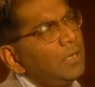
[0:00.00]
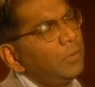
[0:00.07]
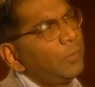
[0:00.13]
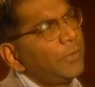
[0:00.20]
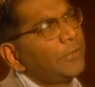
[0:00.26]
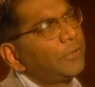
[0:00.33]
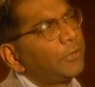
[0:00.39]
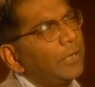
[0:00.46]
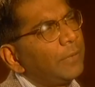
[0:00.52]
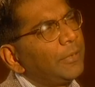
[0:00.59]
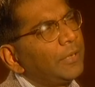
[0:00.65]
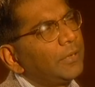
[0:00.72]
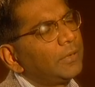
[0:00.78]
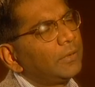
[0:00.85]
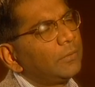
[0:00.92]
Well, you know, I
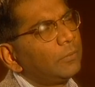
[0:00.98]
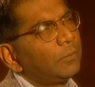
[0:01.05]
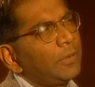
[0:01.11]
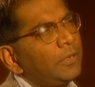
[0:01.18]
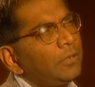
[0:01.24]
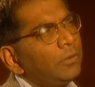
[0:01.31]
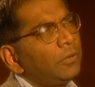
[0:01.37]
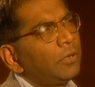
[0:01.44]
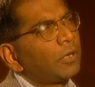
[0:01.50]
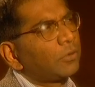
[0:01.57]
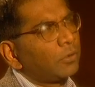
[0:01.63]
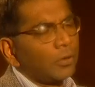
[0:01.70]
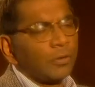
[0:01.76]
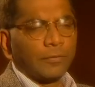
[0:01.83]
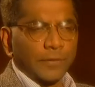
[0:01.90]
mean, when you look at
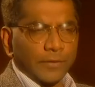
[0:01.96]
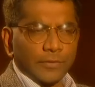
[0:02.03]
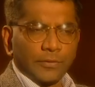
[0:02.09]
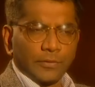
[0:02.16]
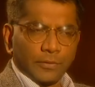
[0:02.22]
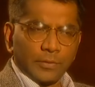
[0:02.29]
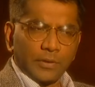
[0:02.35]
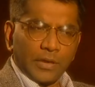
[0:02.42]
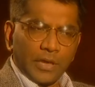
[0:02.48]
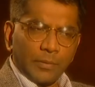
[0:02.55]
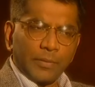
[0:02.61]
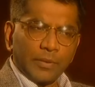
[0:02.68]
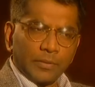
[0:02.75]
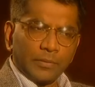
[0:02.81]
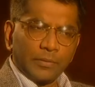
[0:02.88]
all of us, you know,
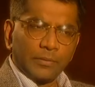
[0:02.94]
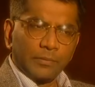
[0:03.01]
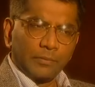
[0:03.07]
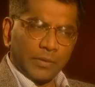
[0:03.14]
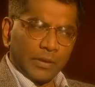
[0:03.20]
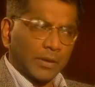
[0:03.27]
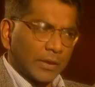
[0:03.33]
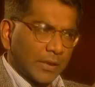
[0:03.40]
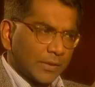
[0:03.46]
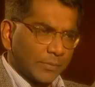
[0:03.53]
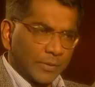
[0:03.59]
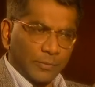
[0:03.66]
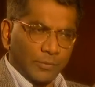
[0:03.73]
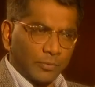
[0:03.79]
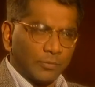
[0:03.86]
urban, middle-class
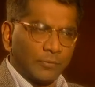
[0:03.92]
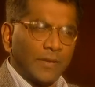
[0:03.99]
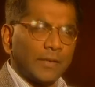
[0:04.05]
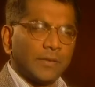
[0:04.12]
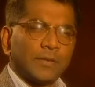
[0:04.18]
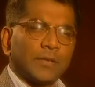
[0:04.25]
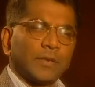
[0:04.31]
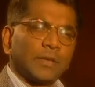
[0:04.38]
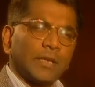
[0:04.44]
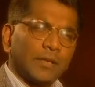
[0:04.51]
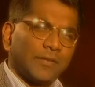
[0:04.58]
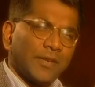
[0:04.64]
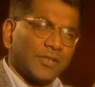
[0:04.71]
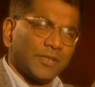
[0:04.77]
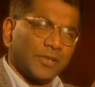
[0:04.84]
people who've had a certain kind
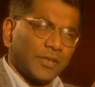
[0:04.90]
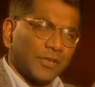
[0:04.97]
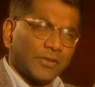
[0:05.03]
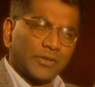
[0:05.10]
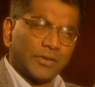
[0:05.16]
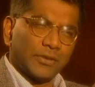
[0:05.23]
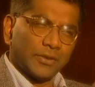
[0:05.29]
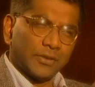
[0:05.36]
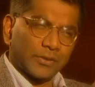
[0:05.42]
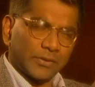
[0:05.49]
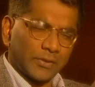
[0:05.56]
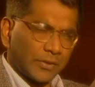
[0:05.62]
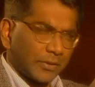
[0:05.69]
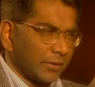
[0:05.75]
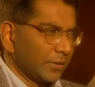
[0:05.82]
of education, a
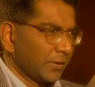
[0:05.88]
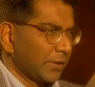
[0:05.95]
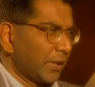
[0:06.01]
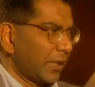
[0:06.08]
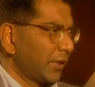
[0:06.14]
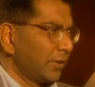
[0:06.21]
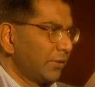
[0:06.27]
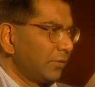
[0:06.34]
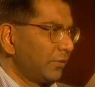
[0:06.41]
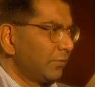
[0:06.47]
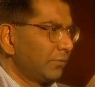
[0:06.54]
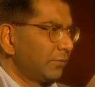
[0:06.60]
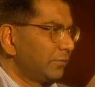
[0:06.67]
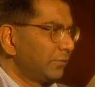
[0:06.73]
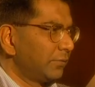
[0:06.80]
certain kind
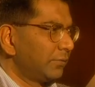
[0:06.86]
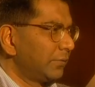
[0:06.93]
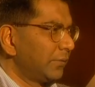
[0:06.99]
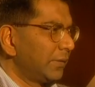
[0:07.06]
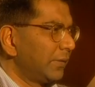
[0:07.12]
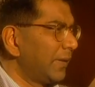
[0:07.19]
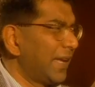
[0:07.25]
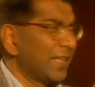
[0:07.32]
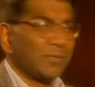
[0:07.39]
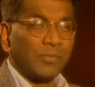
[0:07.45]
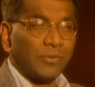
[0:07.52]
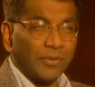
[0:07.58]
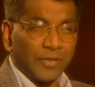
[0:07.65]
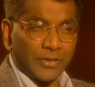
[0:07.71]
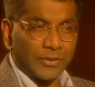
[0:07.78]
of
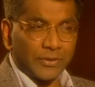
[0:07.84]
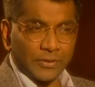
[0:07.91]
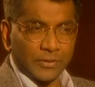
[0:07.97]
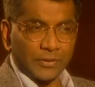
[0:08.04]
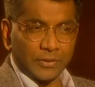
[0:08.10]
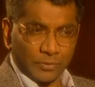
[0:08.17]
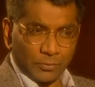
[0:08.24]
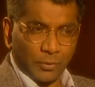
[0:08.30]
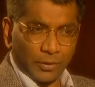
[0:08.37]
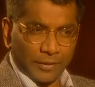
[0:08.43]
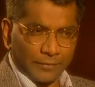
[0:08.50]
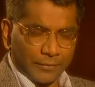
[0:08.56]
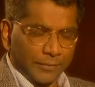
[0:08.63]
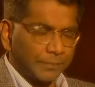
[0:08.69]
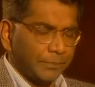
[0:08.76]
aspirations,
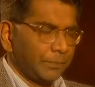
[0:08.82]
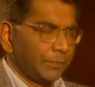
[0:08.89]
whatever,